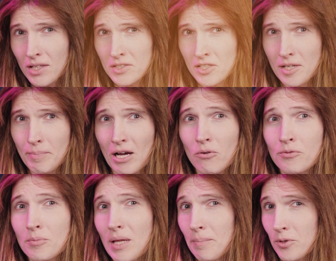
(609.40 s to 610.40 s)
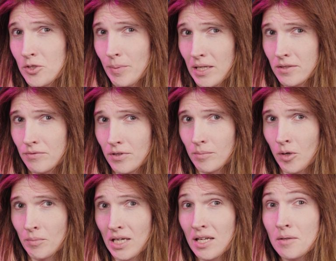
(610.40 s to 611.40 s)
Let's step out from that perspective for a
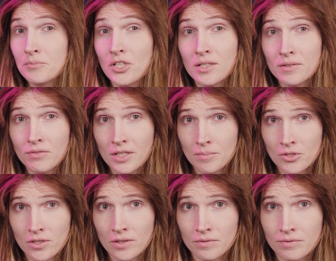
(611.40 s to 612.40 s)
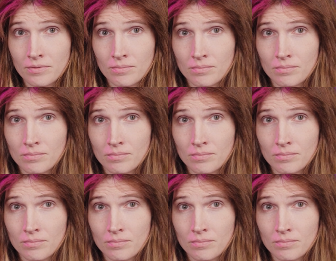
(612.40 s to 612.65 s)
moment and objectively observe.